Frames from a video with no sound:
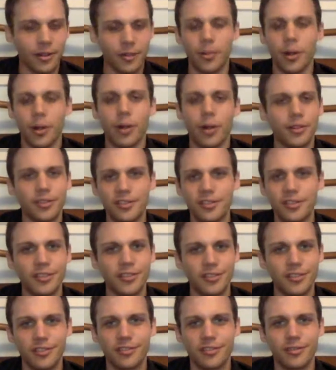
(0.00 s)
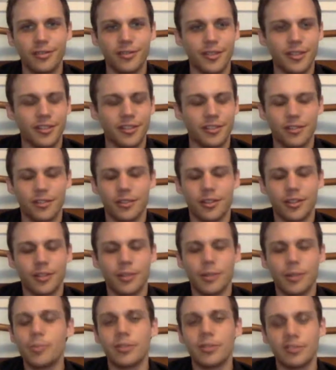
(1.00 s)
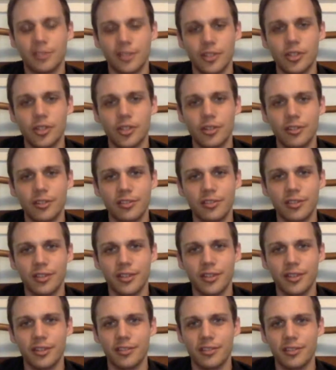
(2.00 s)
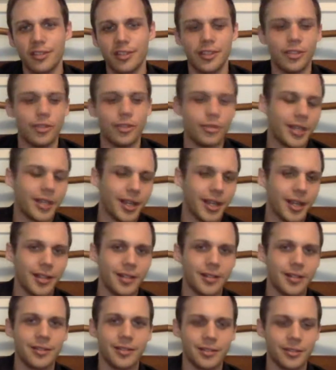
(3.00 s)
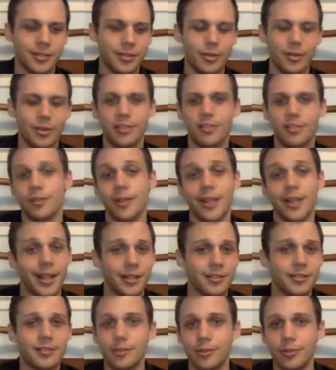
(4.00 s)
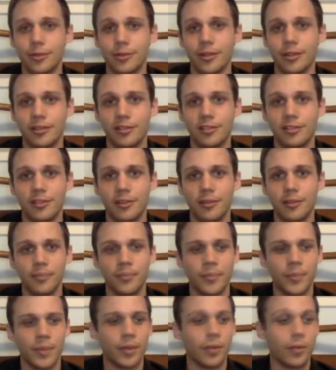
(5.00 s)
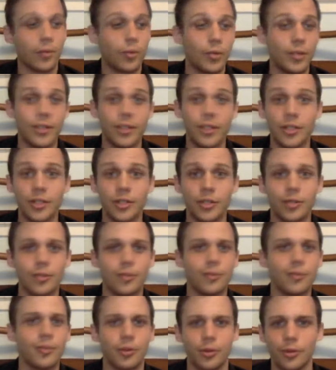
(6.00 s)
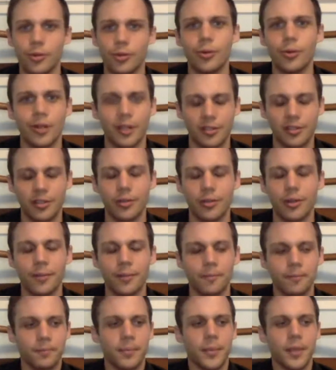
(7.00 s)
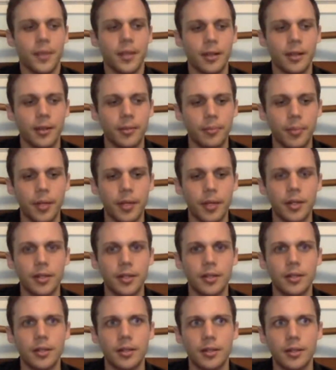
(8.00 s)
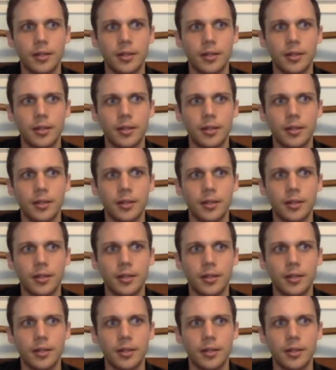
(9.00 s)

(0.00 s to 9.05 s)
policies. Yes, there are going to be procedures that they say you can do this or can't do this, when you can do it, with who, etc. But